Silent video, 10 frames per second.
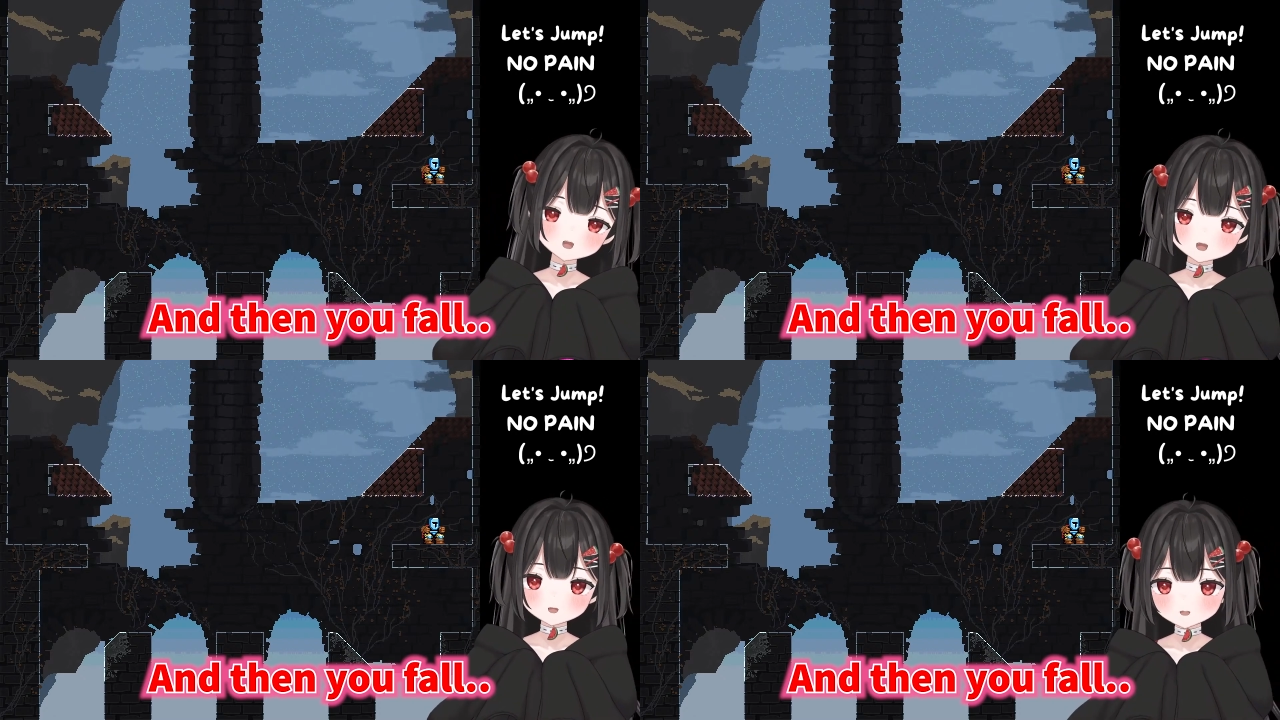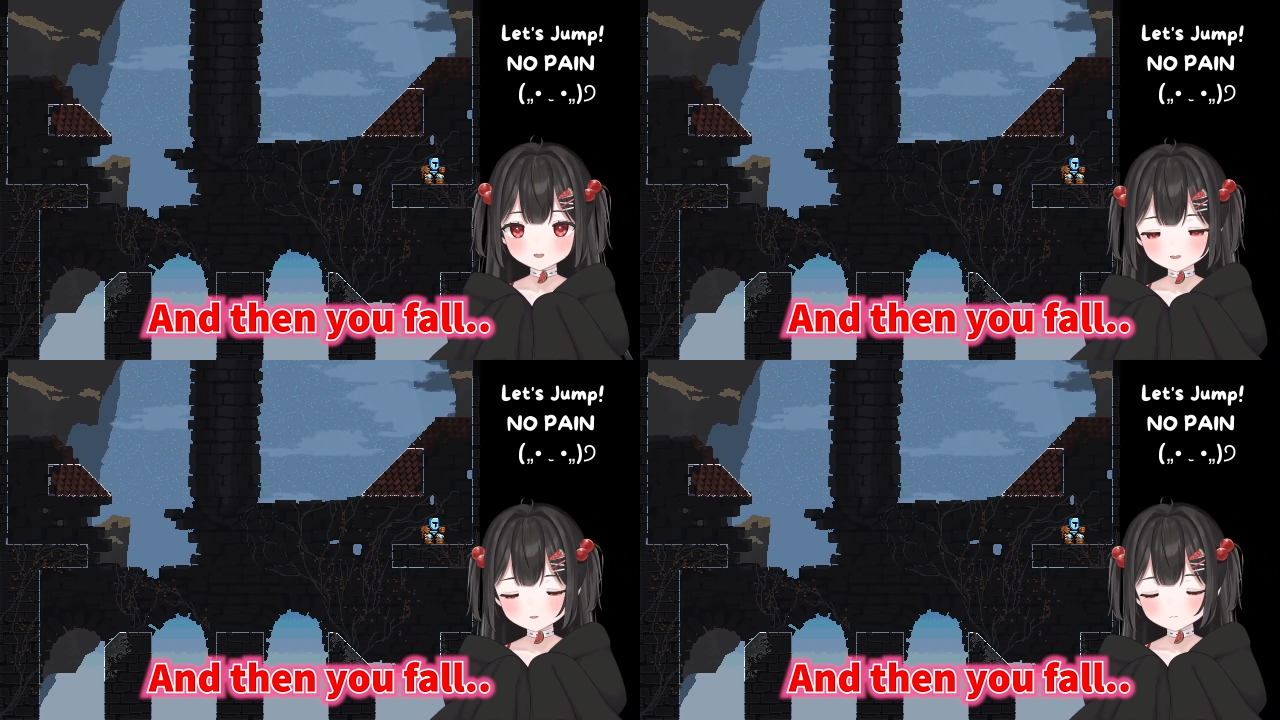
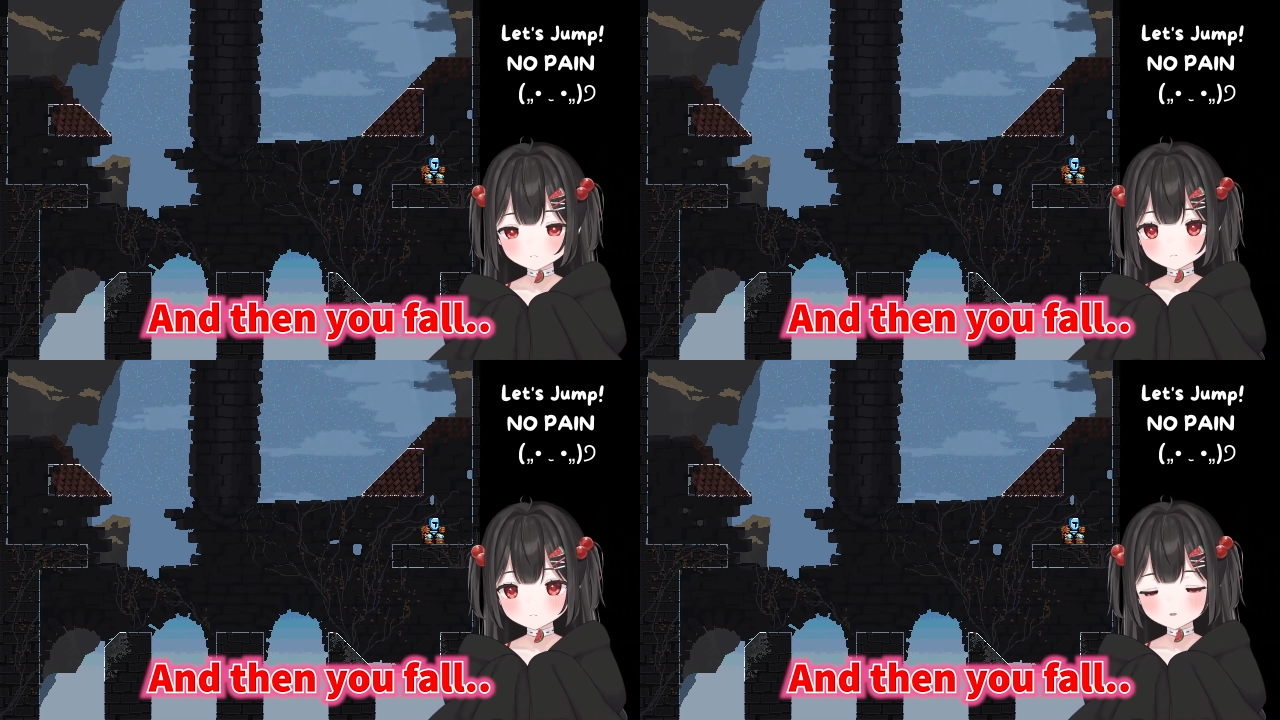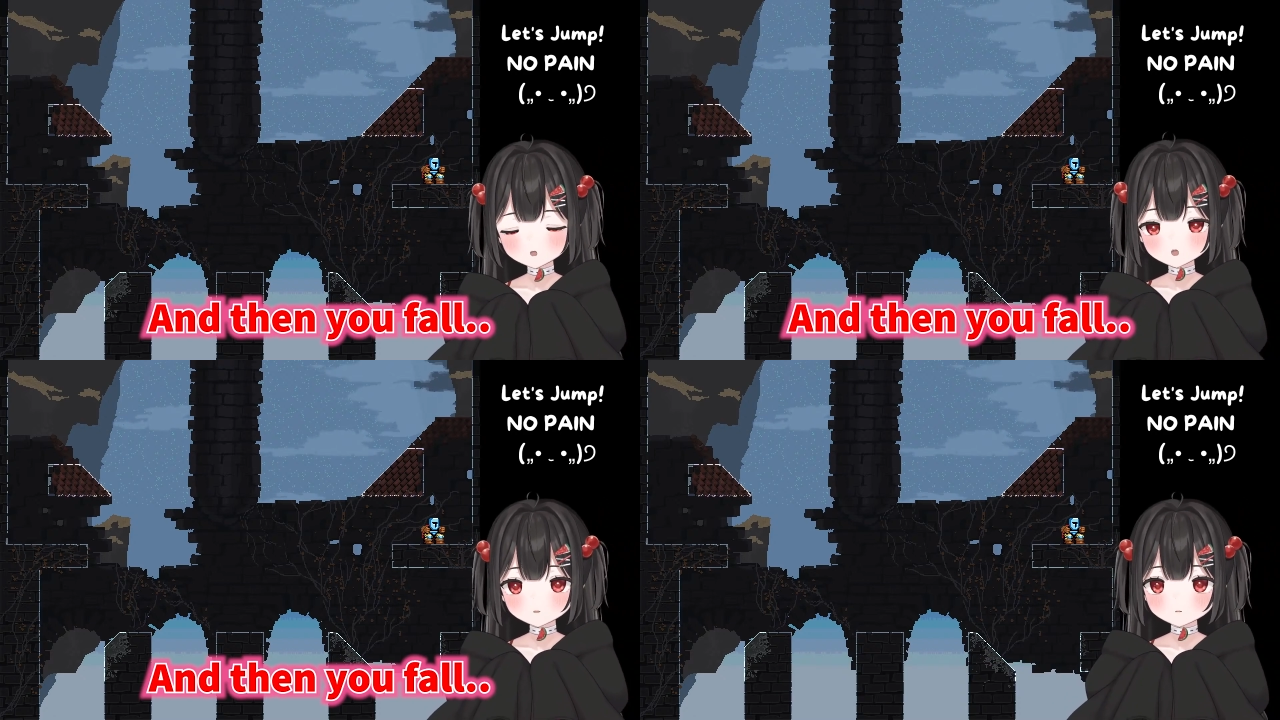and you
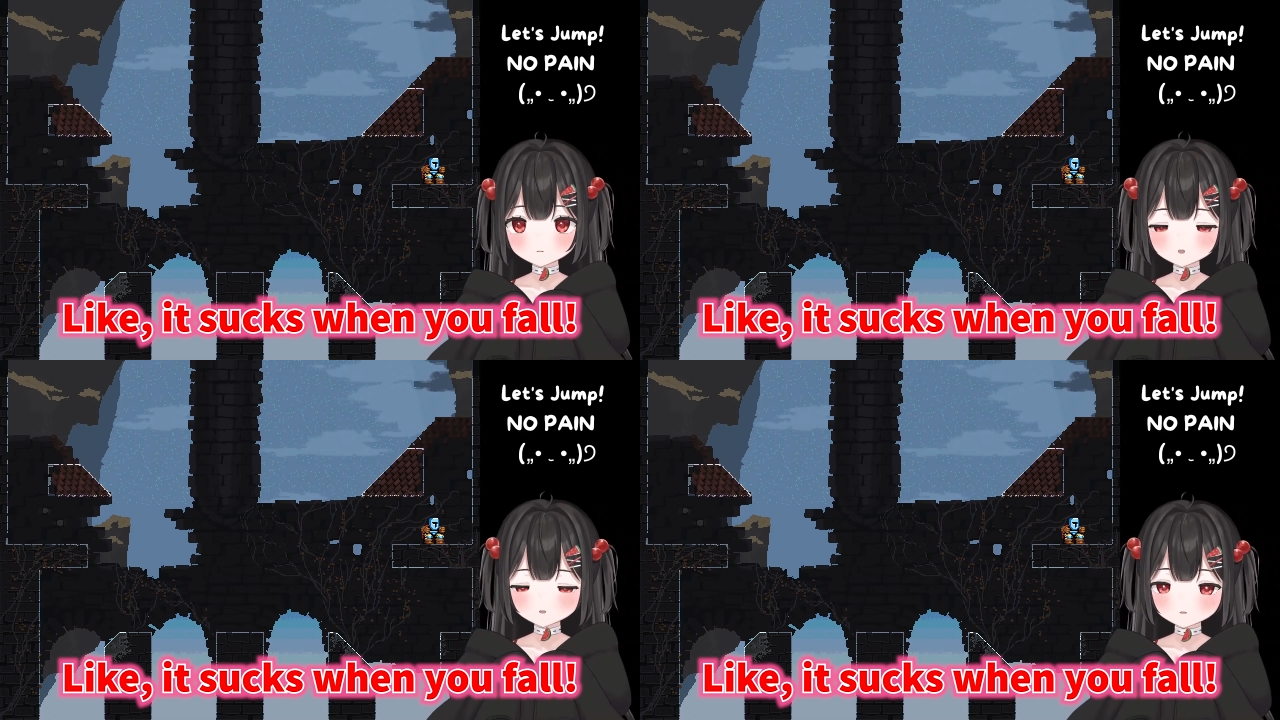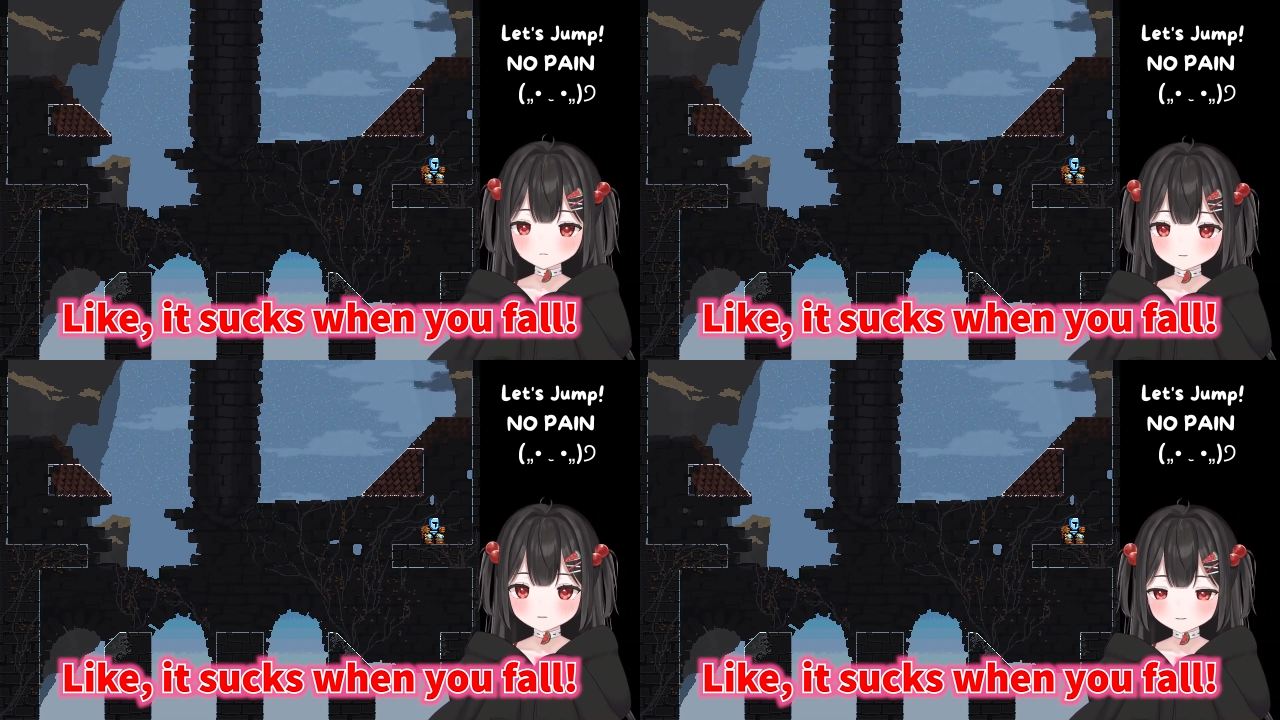fall, like,